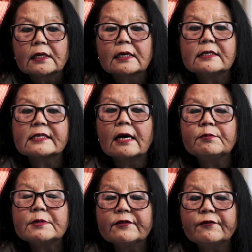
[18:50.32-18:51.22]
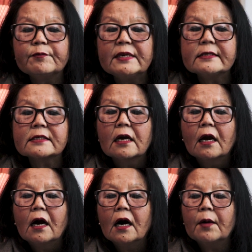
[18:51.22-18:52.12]
Consumptive means
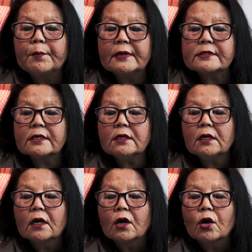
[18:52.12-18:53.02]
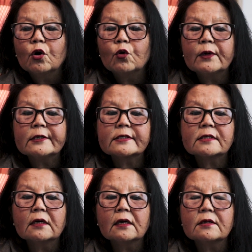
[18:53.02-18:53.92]
a person who is
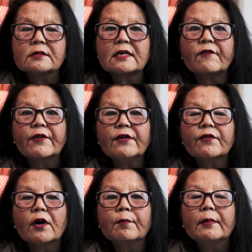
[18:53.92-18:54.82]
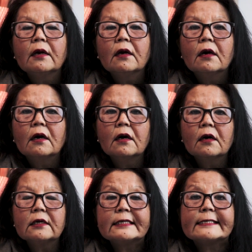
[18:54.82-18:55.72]
suffering from
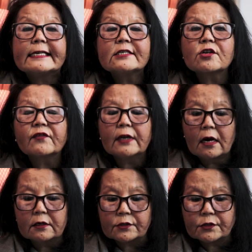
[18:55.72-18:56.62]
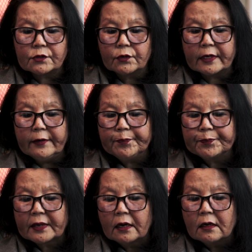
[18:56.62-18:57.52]
a disease of the lungs. Okay?
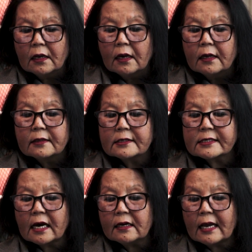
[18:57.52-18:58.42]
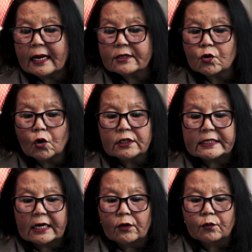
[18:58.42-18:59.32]
The sun had gone
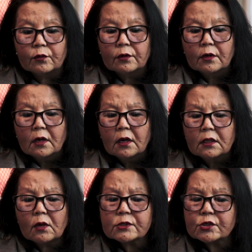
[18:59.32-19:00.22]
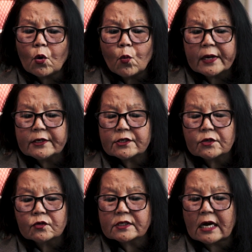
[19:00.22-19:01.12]
down. There was no wind,
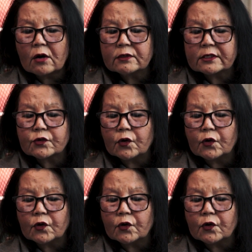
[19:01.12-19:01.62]
no sound at